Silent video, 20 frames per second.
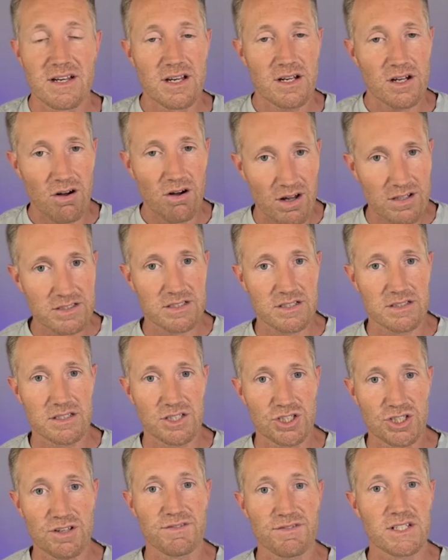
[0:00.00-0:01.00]
constantly
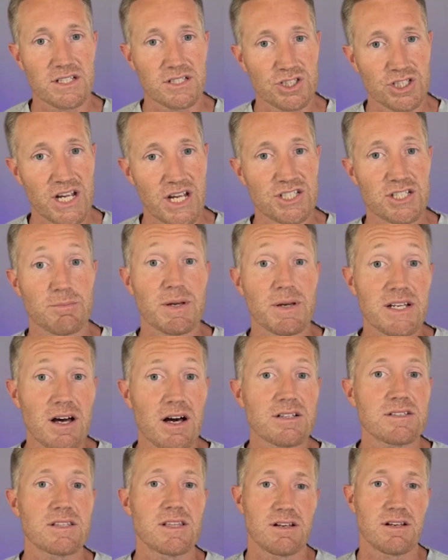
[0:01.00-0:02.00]
shifting and changing
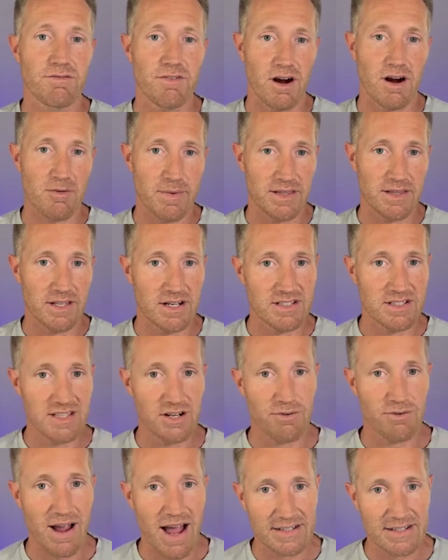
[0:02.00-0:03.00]
because of the environment that it's
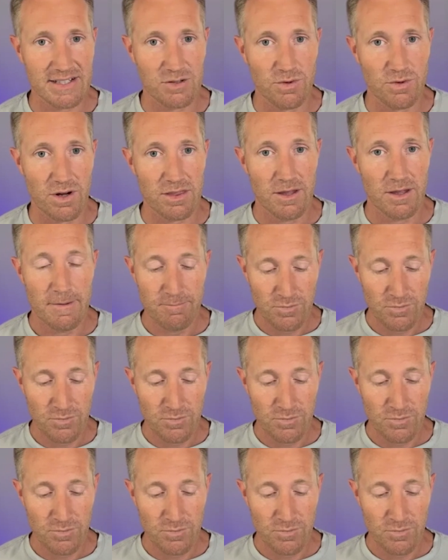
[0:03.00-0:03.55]
interacting with.